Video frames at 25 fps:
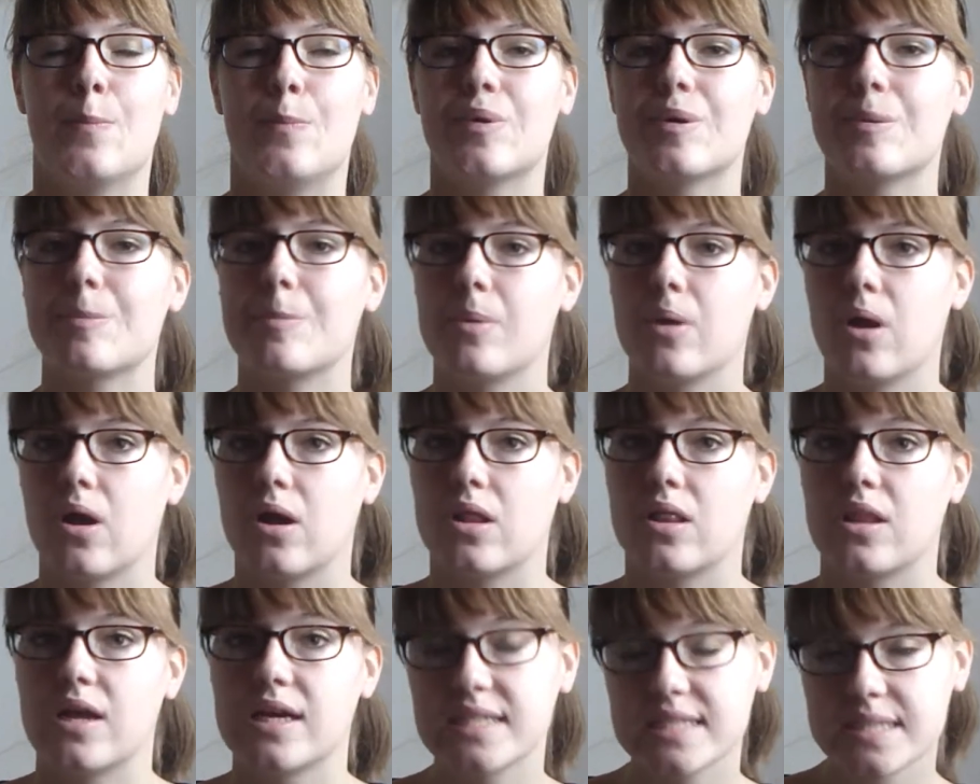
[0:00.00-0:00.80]
book
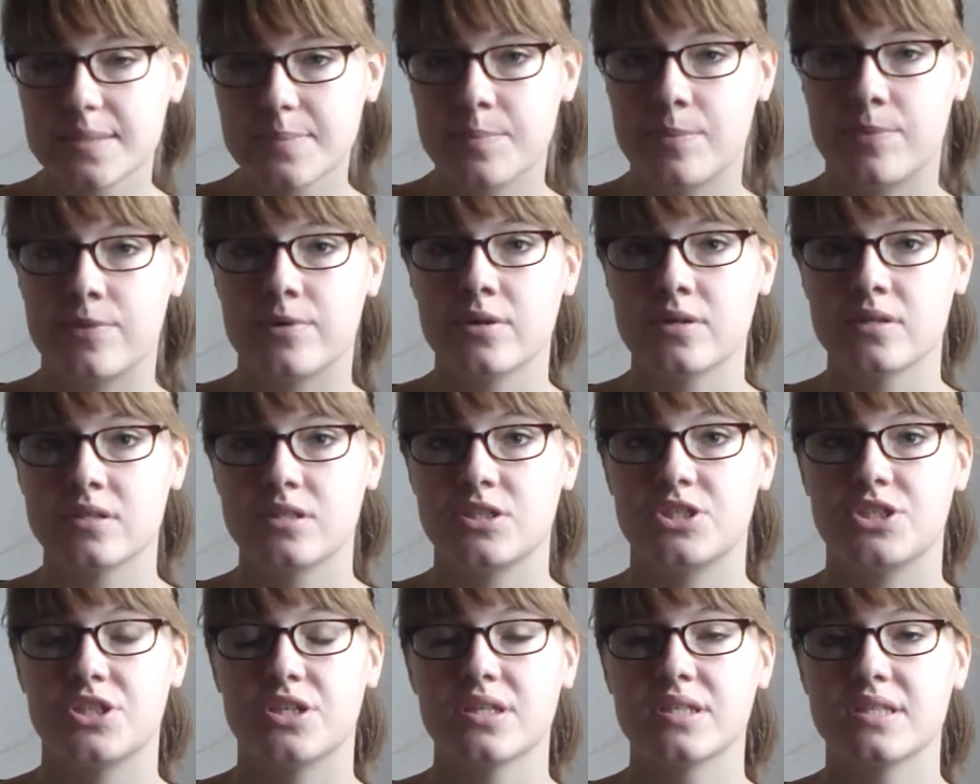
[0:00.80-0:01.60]
blog Lost in Books
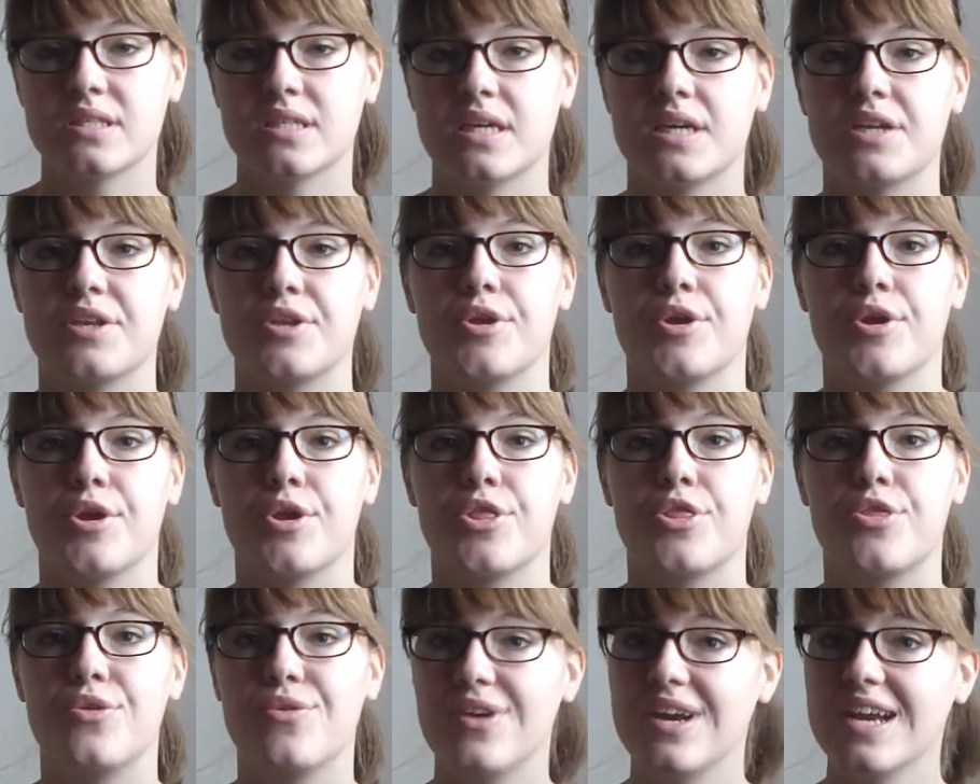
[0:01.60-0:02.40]
just hit
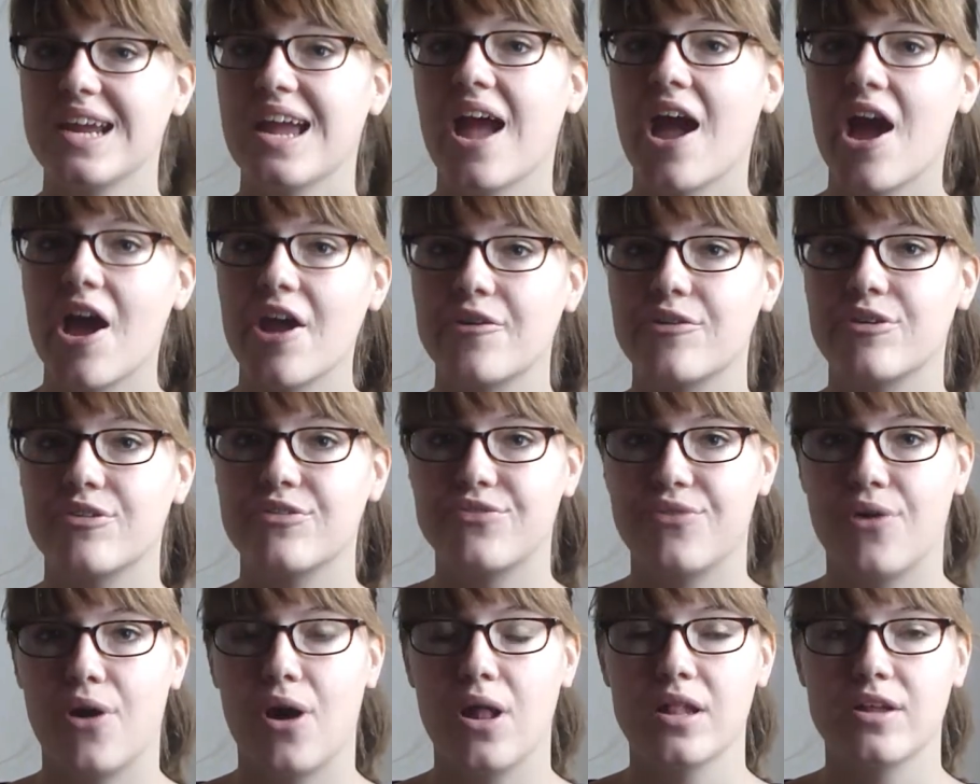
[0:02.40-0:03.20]
300
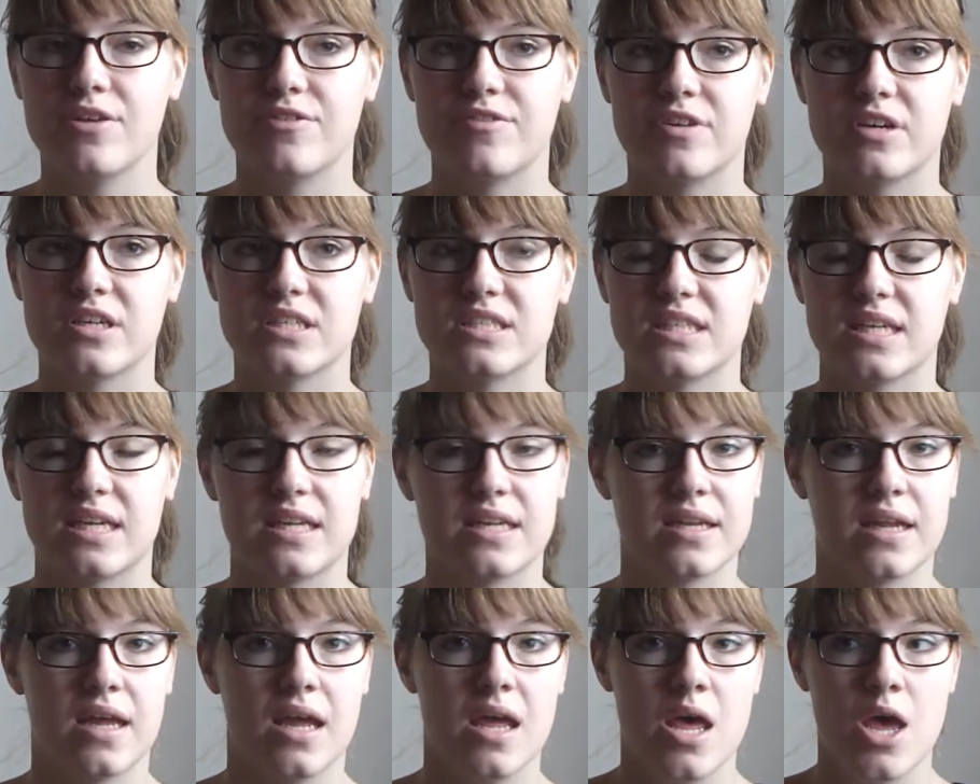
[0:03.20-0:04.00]
followers,
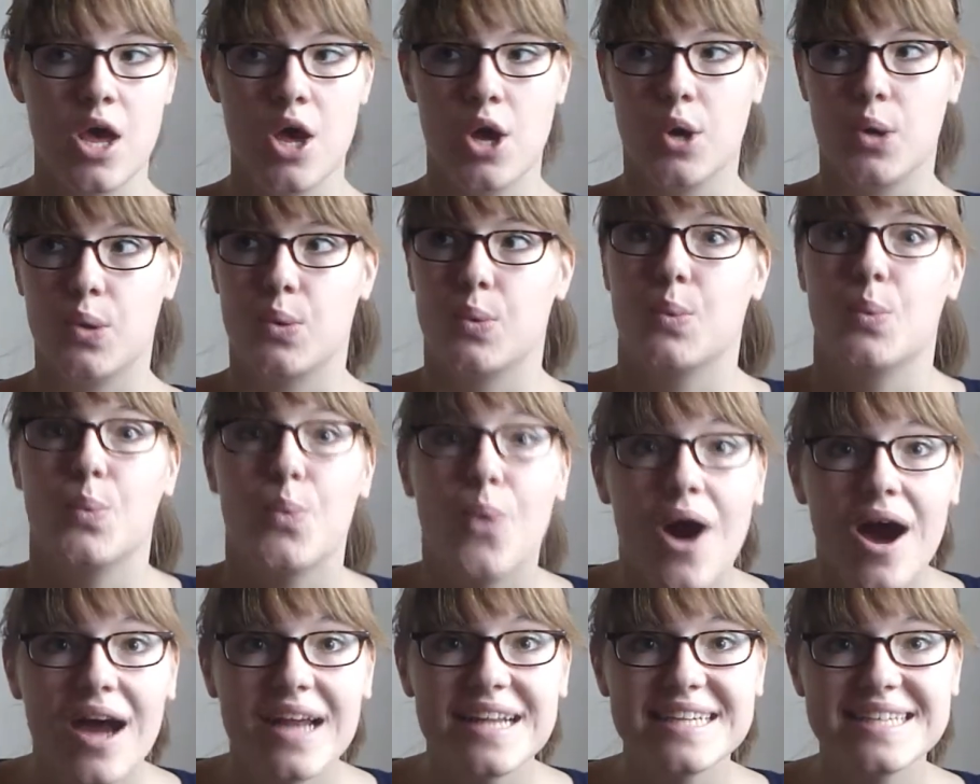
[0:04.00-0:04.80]
and
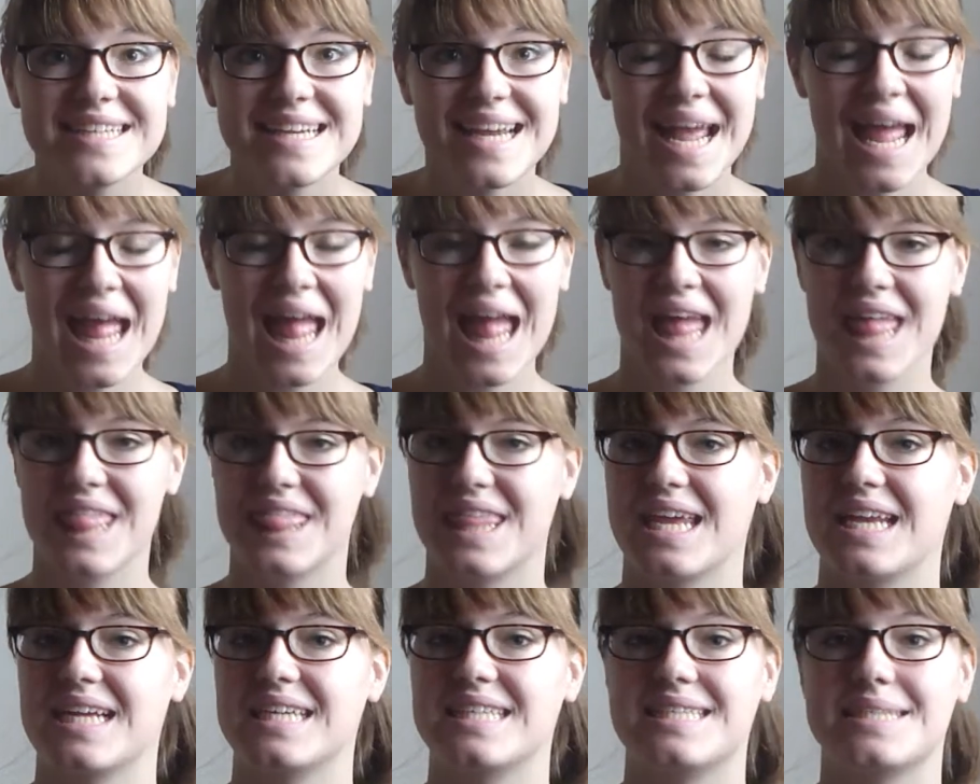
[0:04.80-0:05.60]
what?
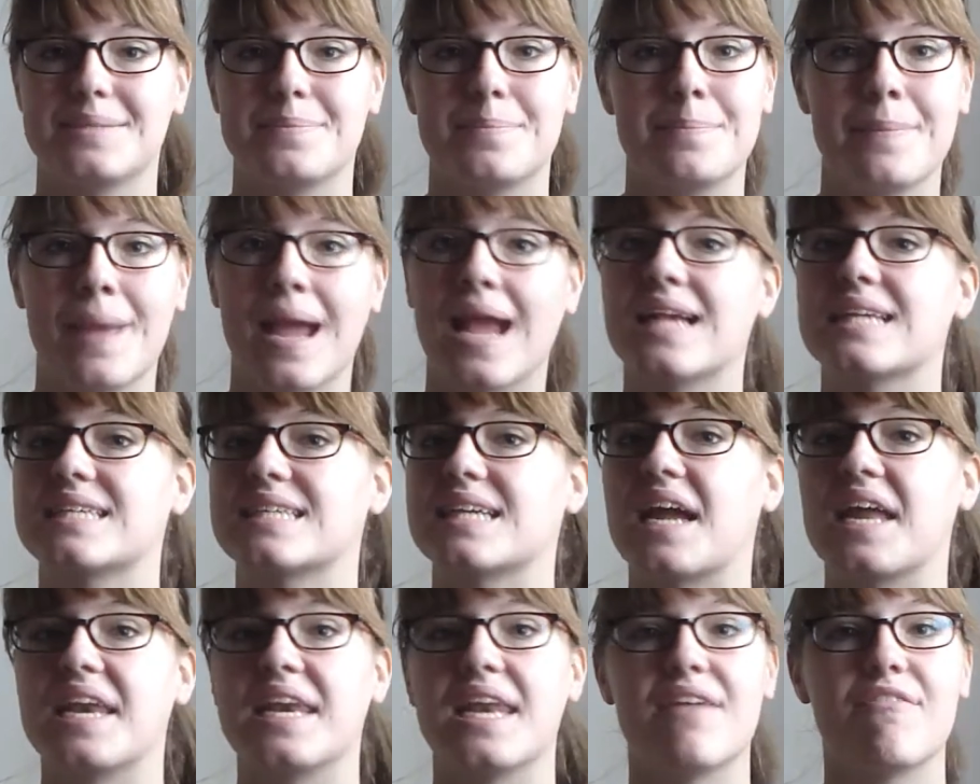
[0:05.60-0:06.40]
That is
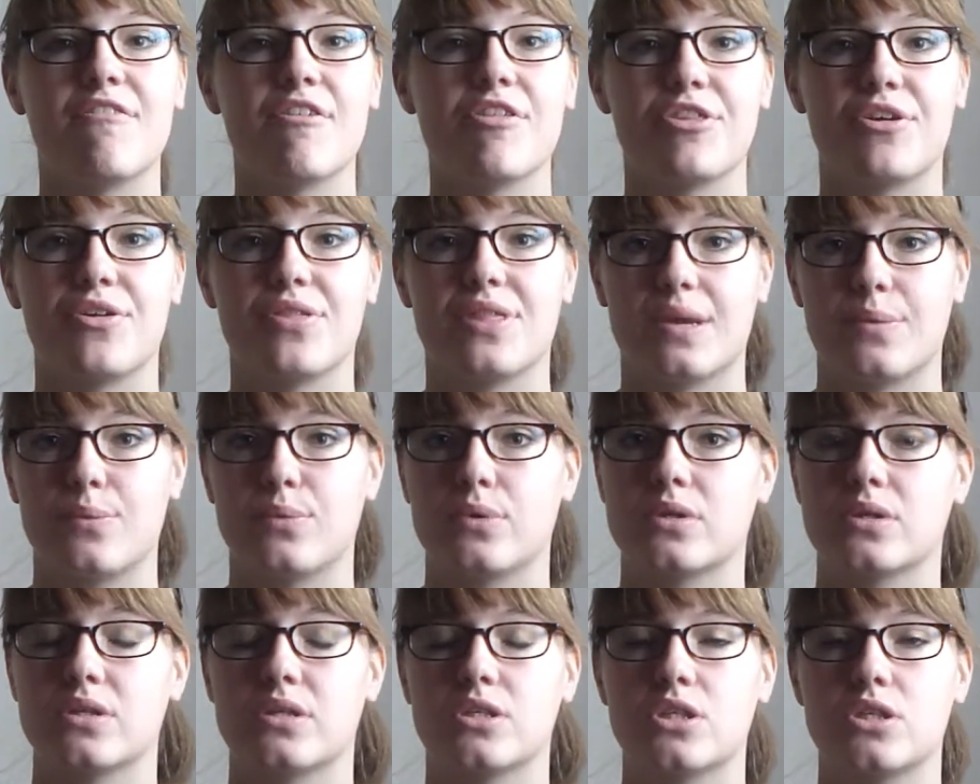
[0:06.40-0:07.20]
amazing. I never thought that
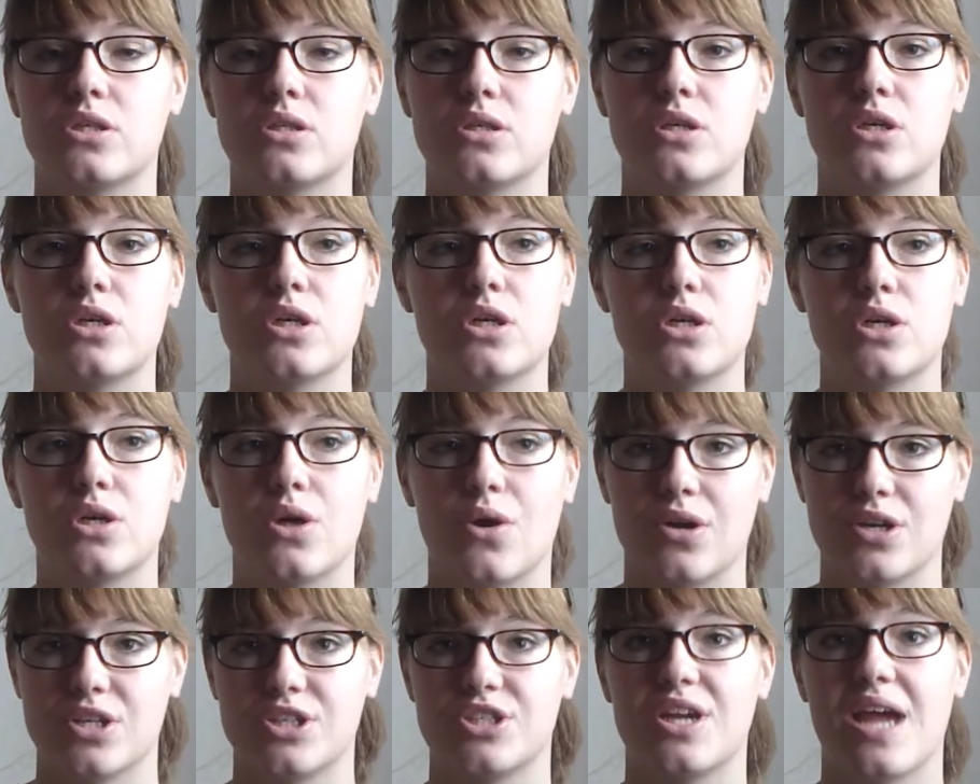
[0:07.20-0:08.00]
would
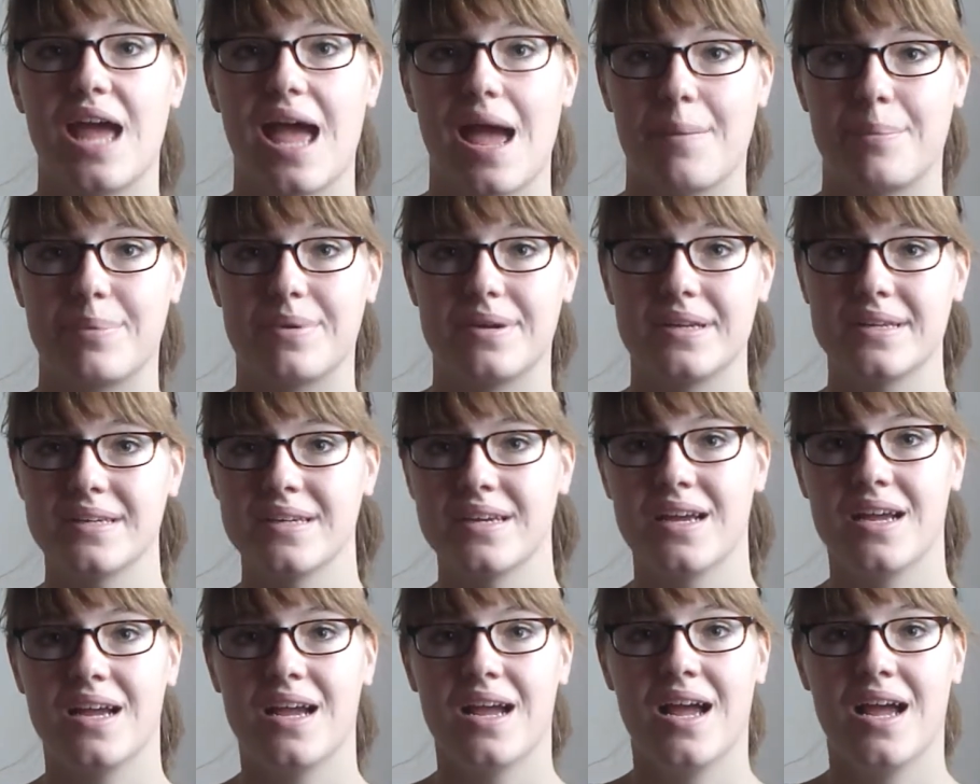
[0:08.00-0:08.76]
going to happen.